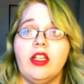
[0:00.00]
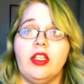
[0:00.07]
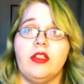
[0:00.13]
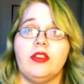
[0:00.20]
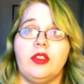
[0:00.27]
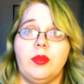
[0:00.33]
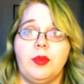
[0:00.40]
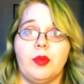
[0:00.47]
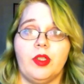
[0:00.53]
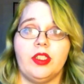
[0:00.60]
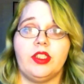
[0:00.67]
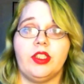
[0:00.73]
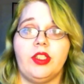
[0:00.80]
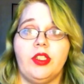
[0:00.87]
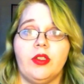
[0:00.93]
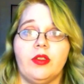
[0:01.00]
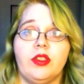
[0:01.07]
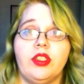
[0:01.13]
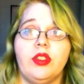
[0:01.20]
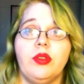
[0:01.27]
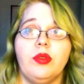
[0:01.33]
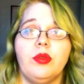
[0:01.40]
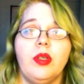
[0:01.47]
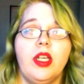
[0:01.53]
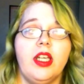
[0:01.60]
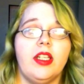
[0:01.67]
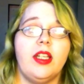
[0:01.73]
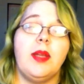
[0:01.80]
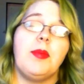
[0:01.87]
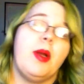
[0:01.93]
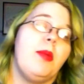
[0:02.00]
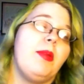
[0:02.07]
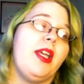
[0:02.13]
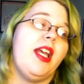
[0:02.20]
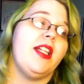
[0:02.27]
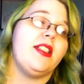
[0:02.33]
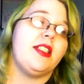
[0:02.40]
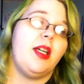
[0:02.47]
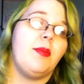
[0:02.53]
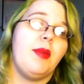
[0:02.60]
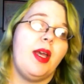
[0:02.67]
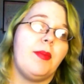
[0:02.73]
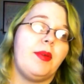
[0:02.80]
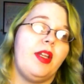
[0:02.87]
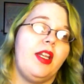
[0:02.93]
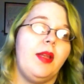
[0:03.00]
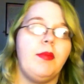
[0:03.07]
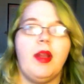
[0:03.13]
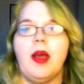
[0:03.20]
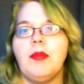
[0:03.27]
They're super insecure too. They probably had something happen to them.